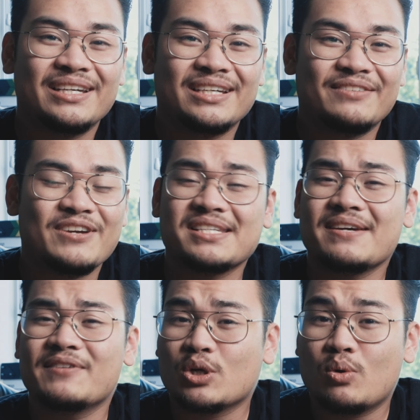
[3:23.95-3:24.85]
If you guys
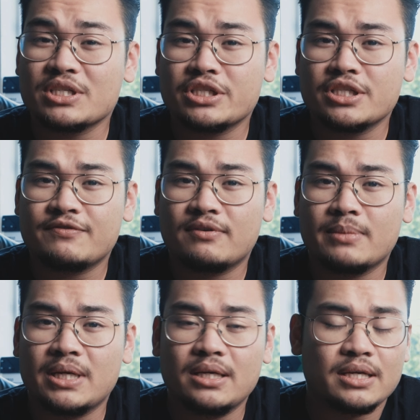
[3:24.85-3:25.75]
have any questions for
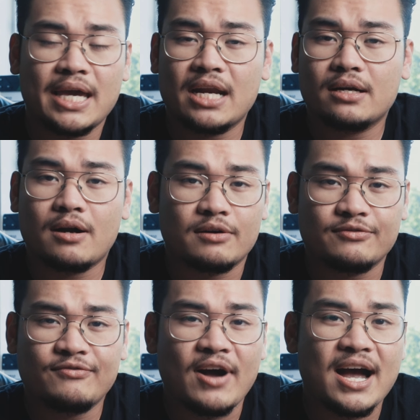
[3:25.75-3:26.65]
me, the Canon
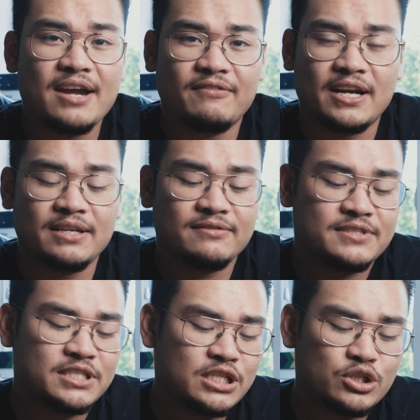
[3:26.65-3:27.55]
R5, any
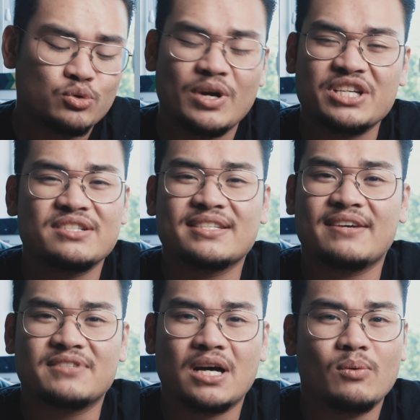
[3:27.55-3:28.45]
situations
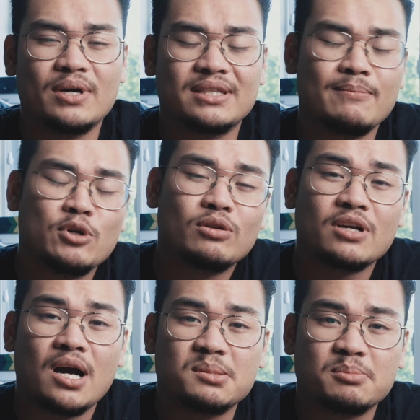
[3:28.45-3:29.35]
I've dealt with, let me know in the
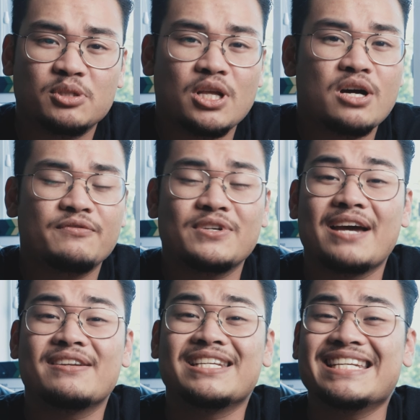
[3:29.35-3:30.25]
comments below. If you
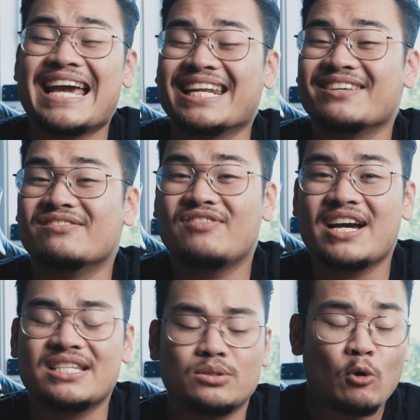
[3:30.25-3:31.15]
guys need any
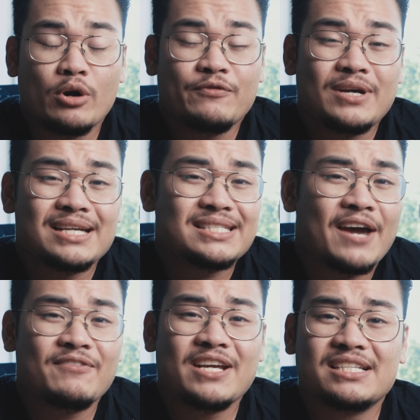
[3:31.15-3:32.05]
advice, or if you guys
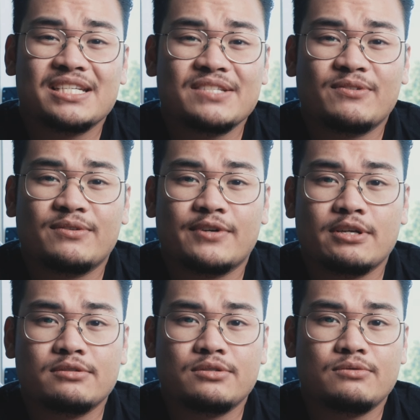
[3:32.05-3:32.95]
have any ideas for
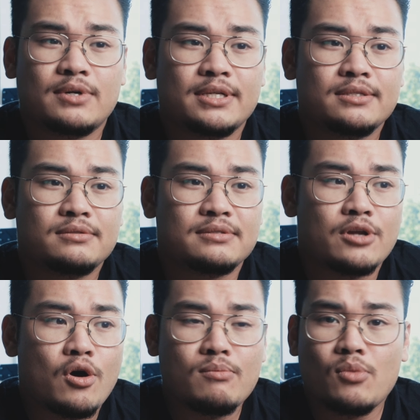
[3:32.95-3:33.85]
videos you want to
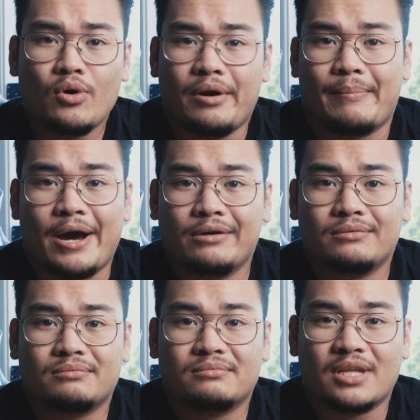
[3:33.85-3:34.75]
know more
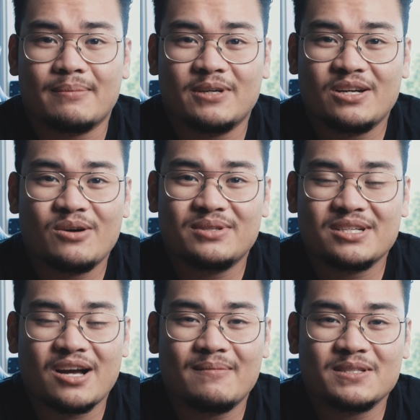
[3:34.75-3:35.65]
about, let me know in the
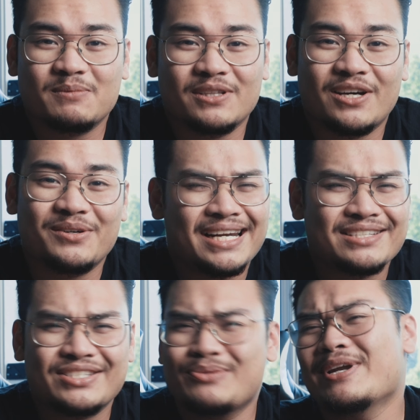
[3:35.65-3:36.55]
comments below, and I'll
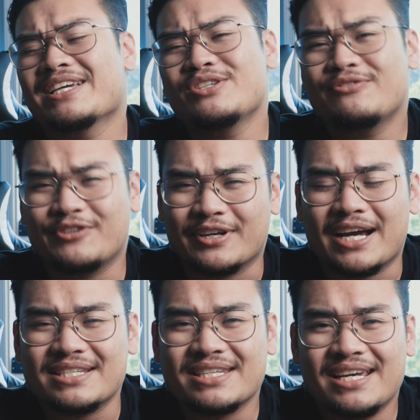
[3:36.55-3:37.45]
see what I can do for you
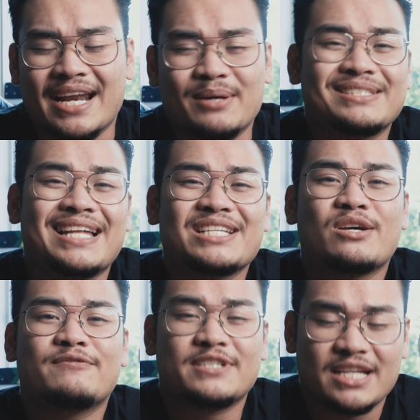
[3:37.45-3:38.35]
guys. Anyways, that's
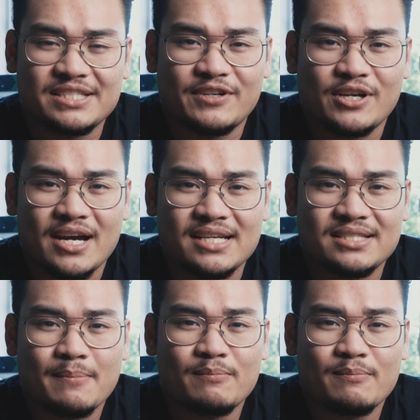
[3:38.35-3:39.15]
all for today's video, guys.